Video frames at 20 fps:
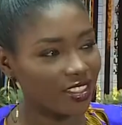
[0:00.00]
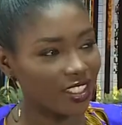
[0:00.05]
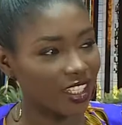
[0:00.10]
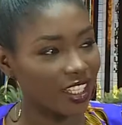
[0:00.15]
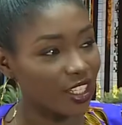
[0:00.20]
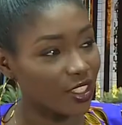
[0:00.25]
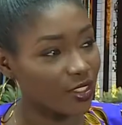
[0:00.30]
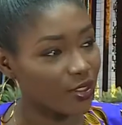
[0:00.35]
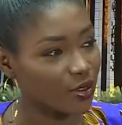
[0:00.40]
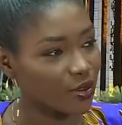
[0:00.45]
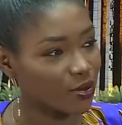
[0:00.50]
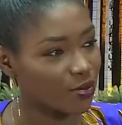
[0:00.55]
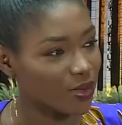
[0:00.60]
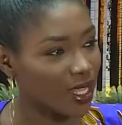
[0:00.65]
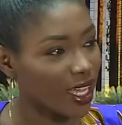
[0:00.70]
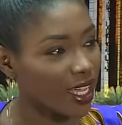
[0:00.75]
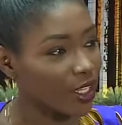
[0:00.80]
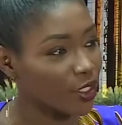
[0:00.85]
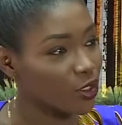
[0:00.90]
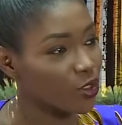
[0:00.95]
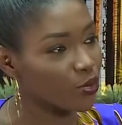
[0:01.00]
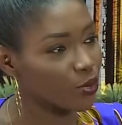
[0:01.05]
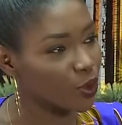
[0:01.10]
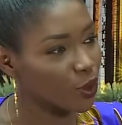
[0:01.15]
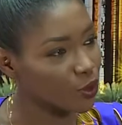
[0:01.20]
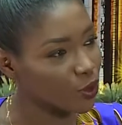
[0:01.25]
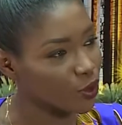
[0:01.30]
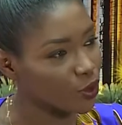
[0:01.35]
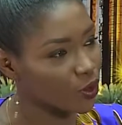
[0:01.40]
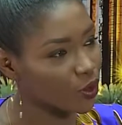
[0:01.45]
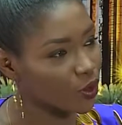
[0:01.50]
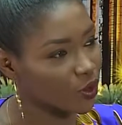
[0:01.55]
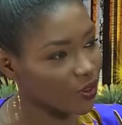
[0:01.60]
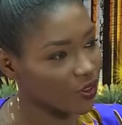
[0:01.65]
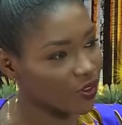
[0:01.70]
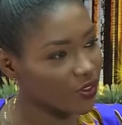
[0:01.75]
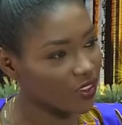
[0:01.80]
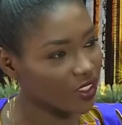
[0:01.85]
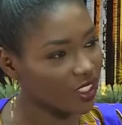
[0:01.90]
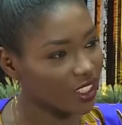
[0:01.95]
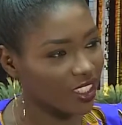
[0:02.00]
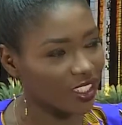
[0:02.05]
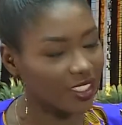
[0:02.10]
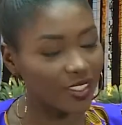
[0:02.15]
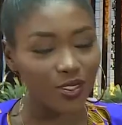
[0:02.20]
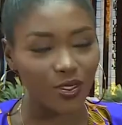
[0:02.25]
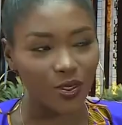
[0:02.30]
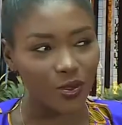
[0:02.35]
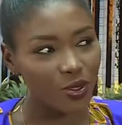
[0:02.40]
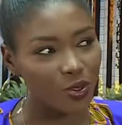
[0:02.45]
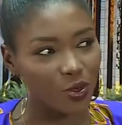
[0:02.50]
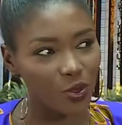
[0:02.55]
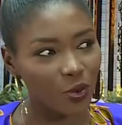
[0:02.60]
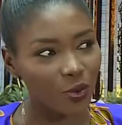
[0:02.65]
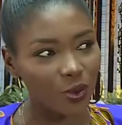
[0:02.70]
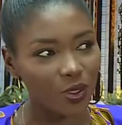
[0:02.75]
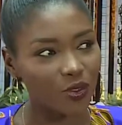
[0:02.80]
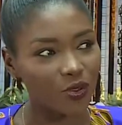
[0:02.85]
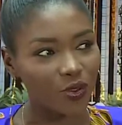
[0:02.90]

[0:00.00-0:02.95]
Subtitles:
That can do both. Yeah. So much